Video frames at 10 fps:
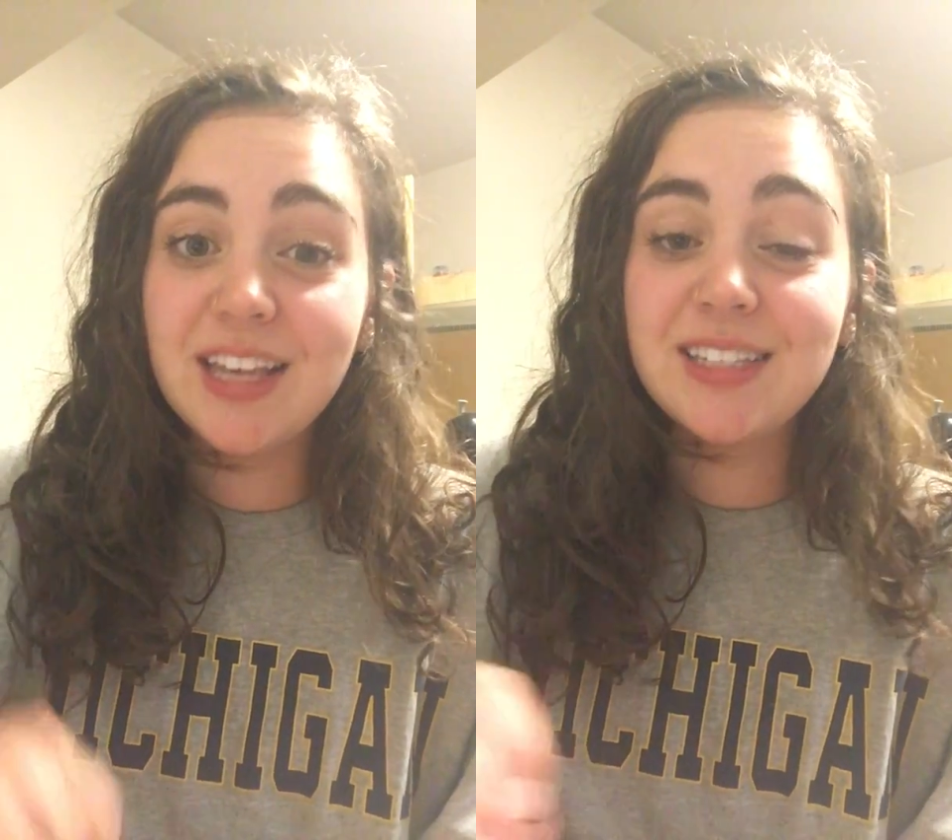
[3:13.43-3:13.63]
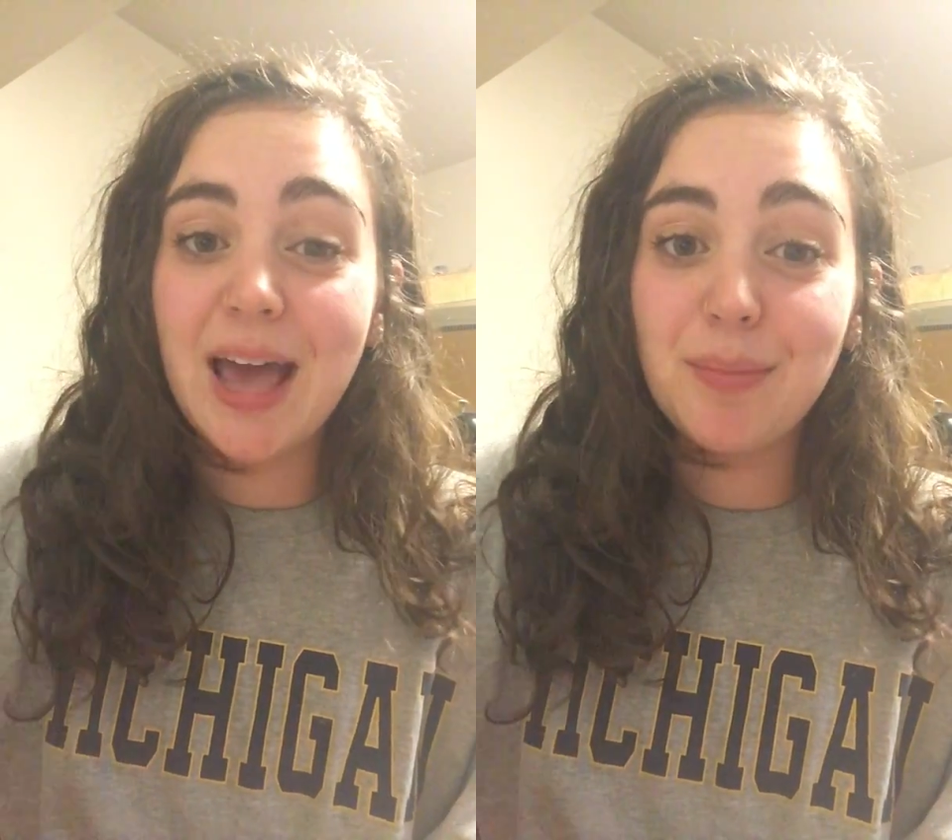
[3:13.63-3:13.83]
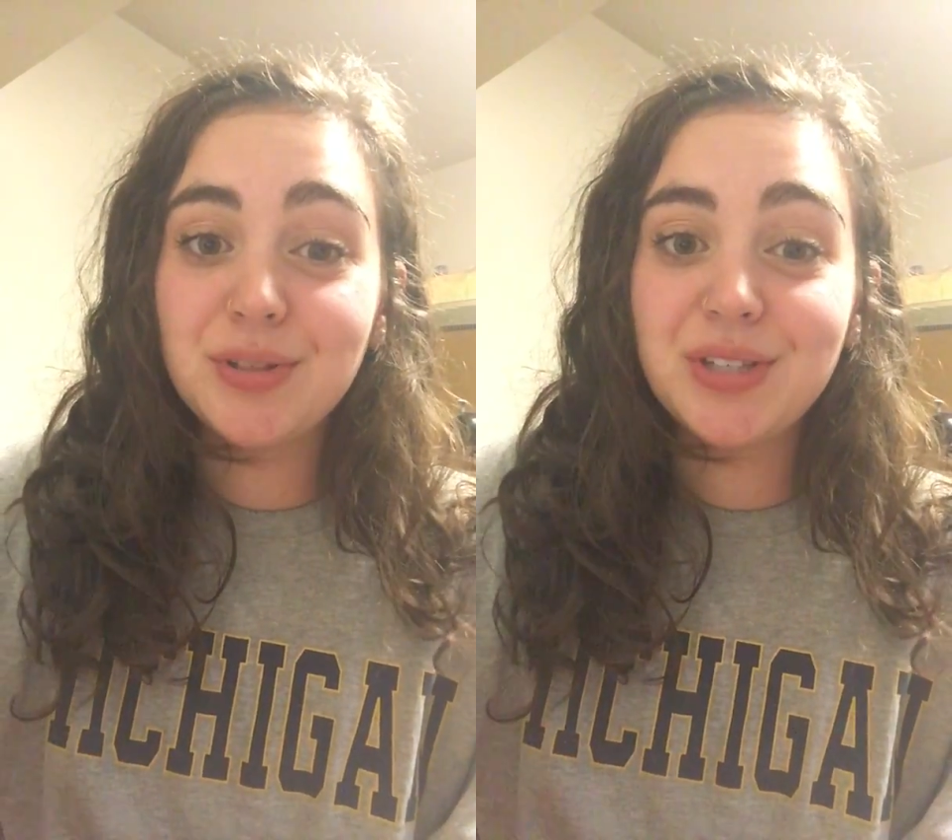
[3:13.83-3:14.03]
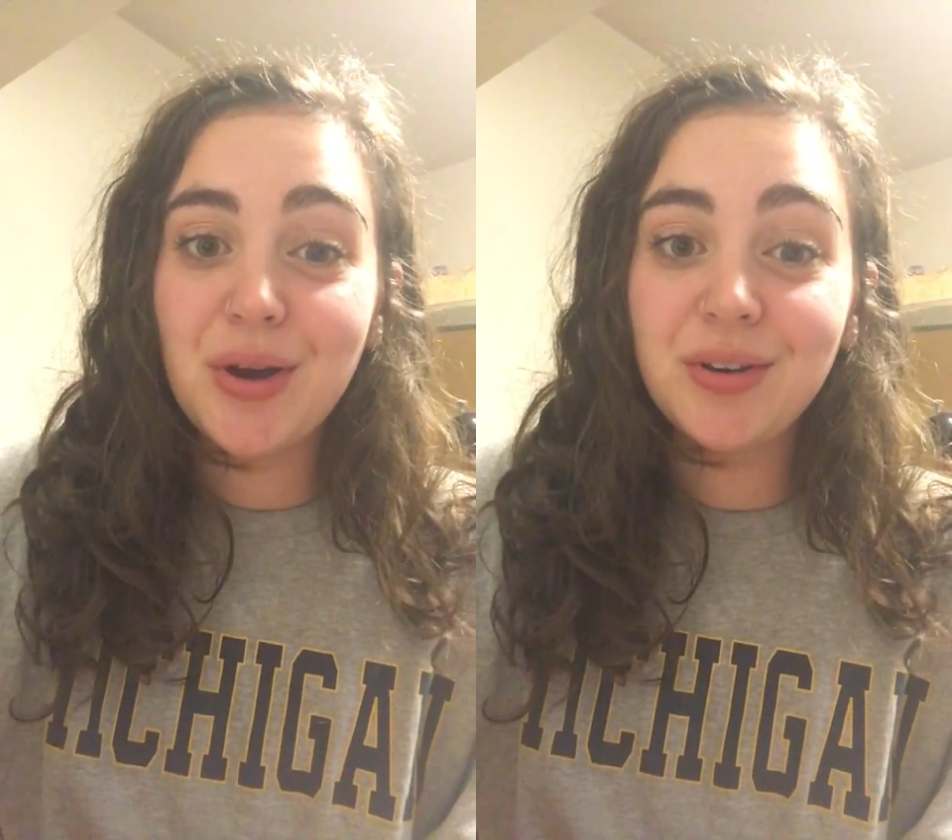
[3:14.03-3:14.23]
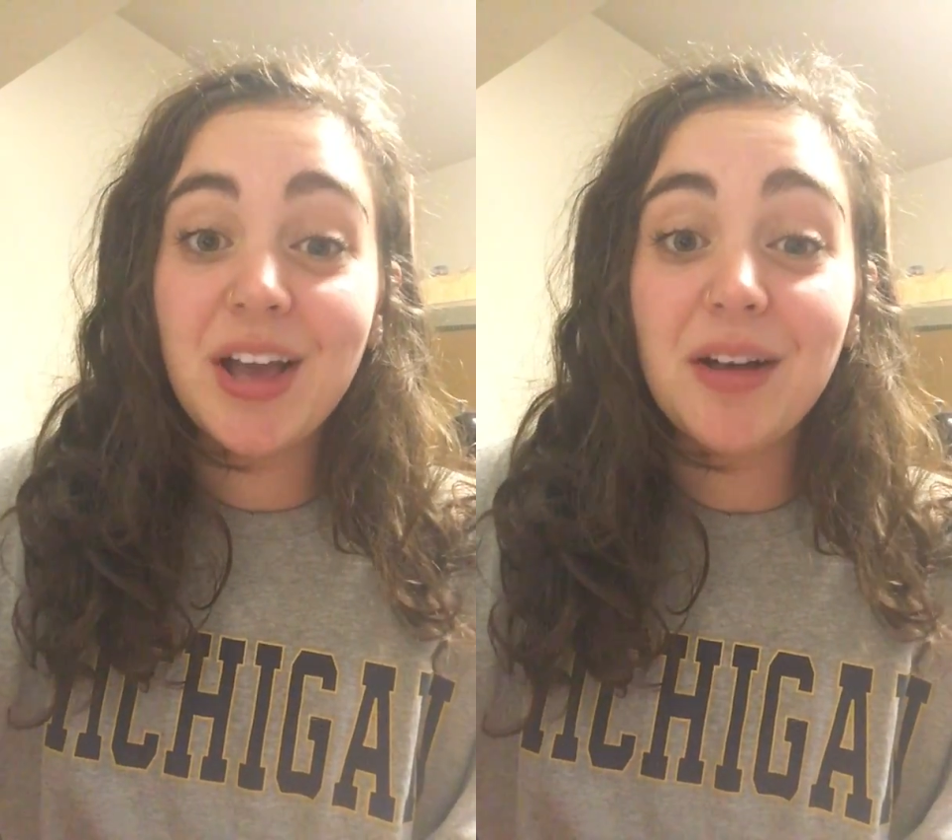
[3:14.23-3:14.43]
this
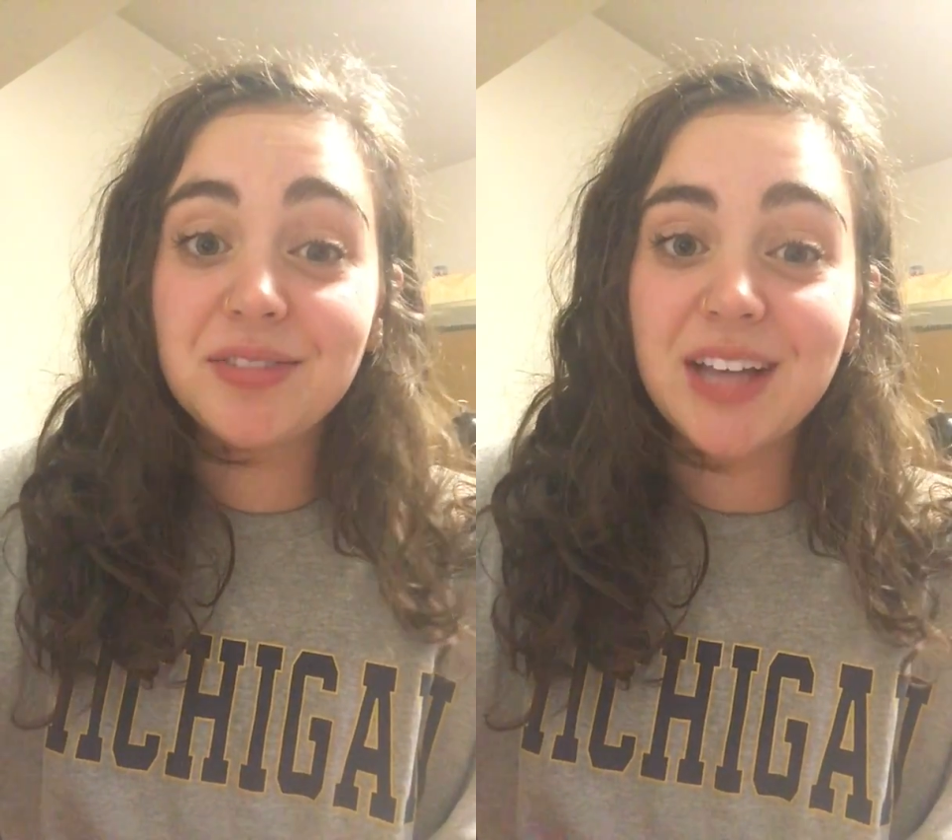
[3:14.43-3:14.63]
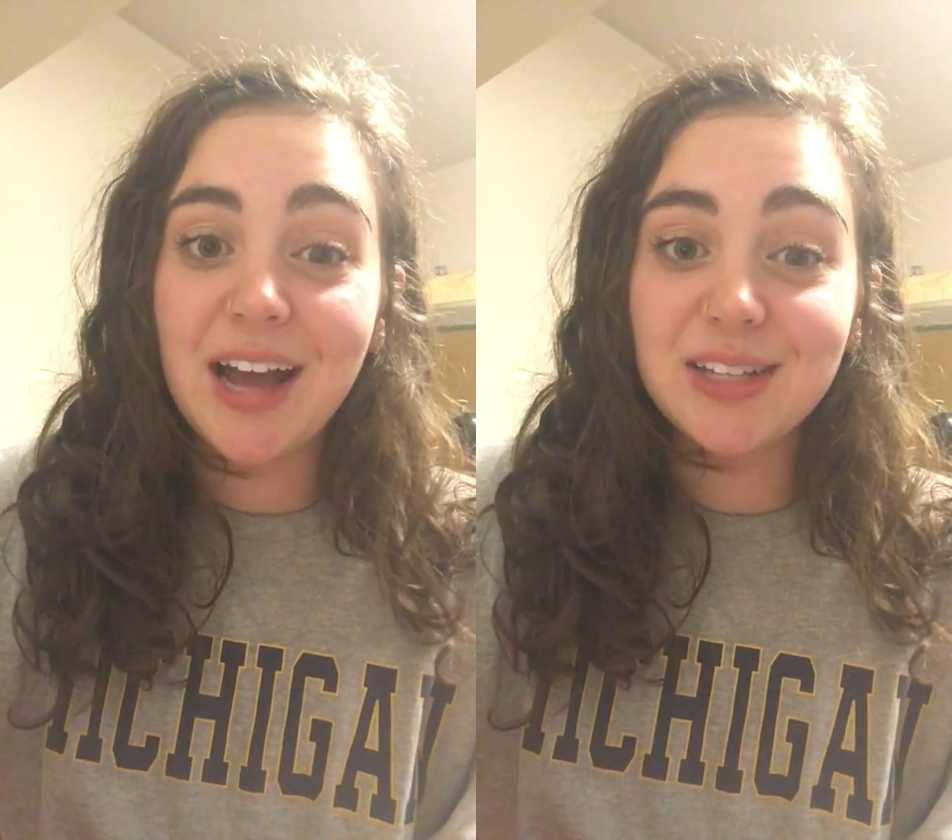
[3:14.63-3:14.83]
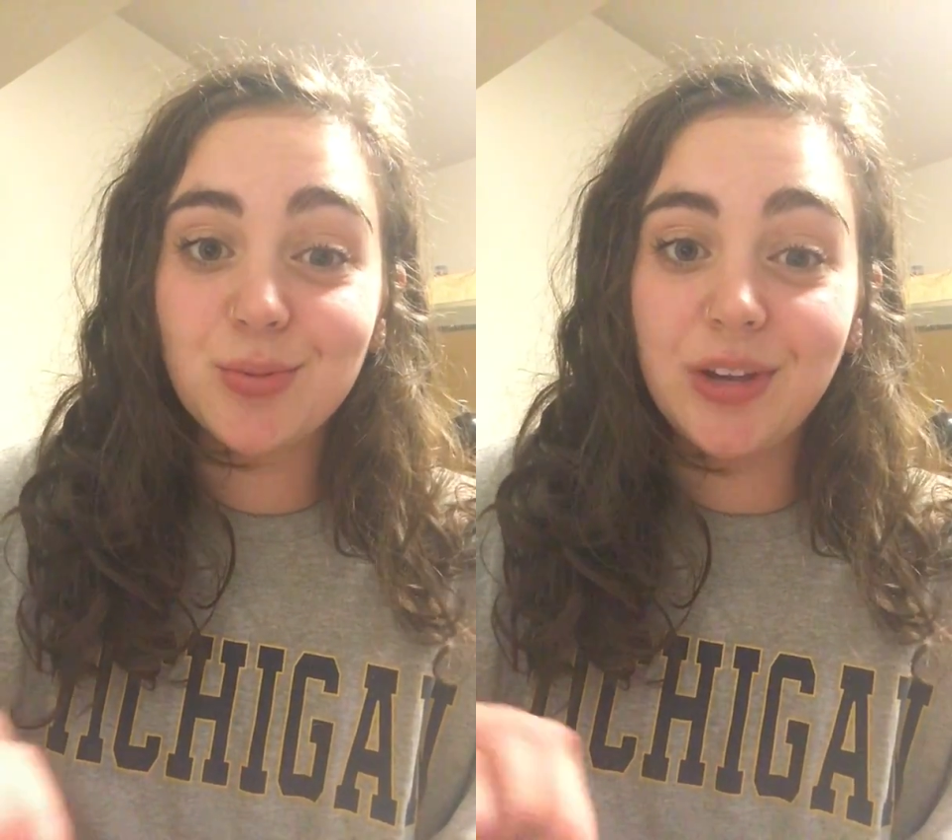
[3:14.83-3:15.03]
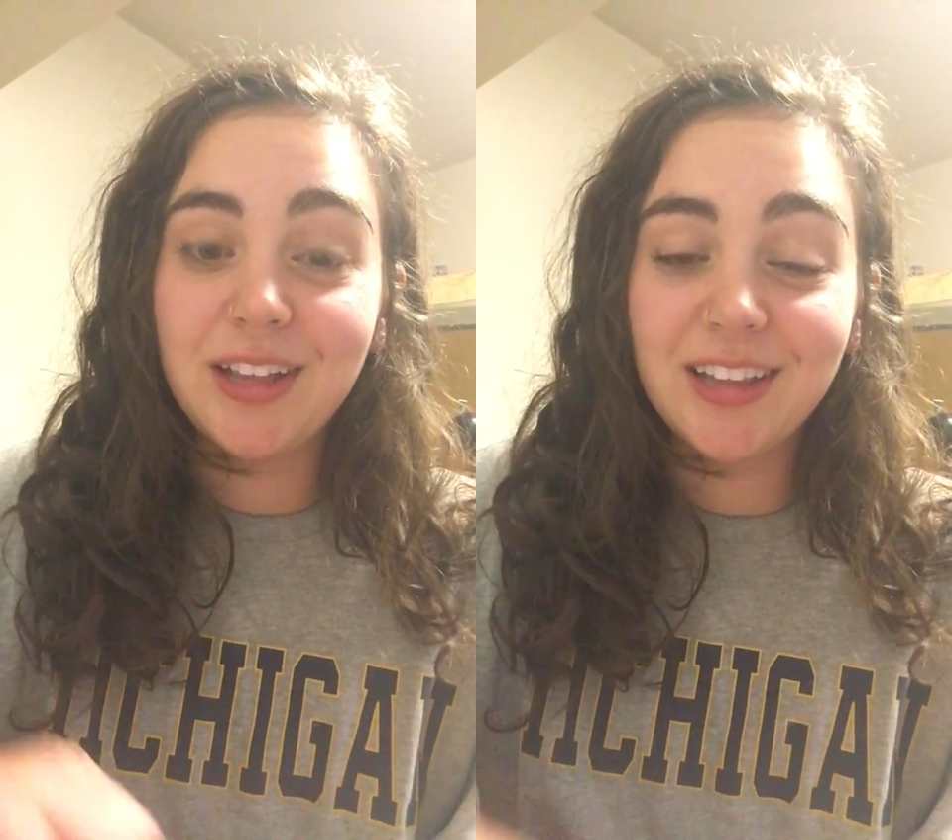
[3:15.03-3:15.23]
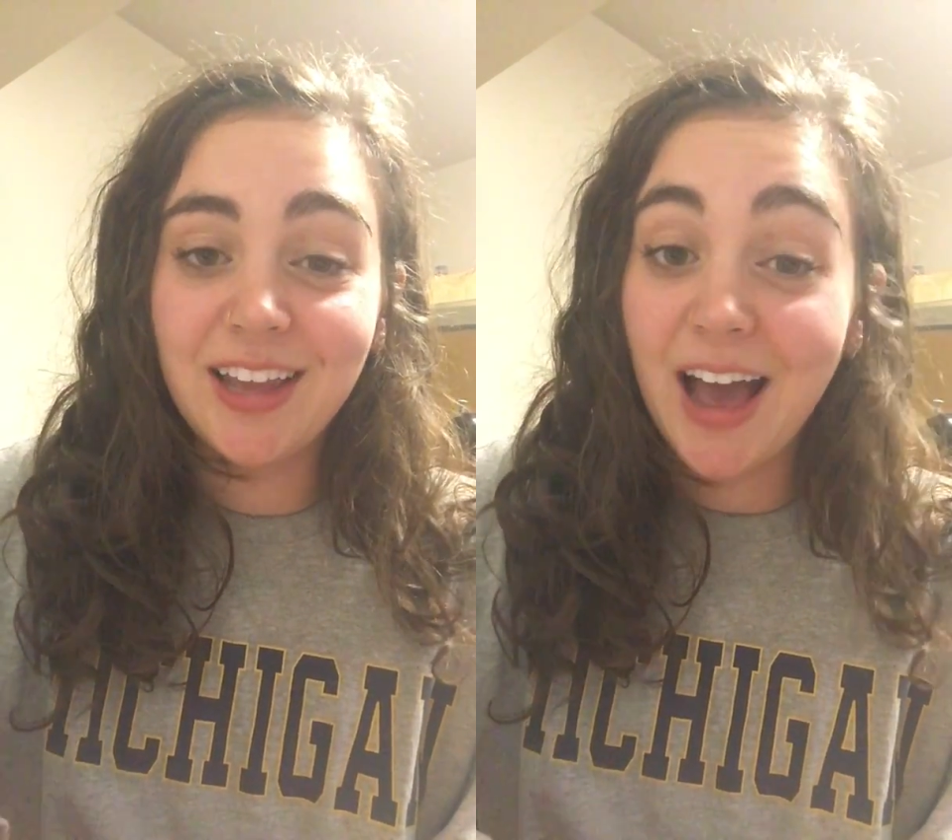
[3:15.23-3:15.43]
episode of Science
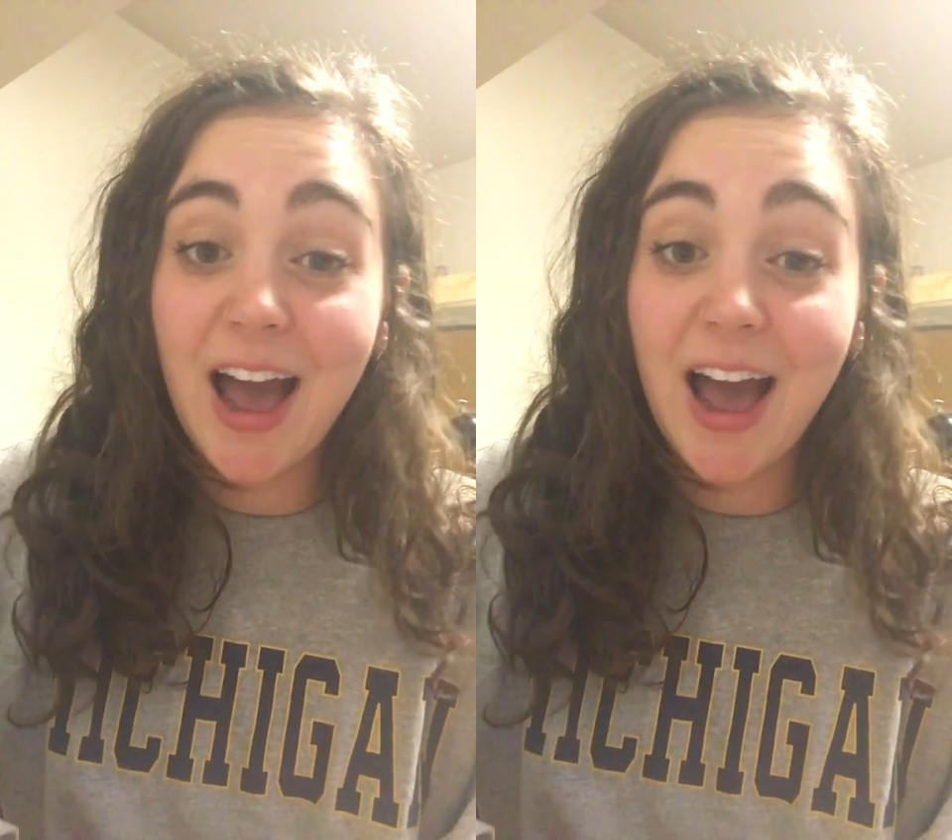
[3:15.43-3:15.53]
Weekly.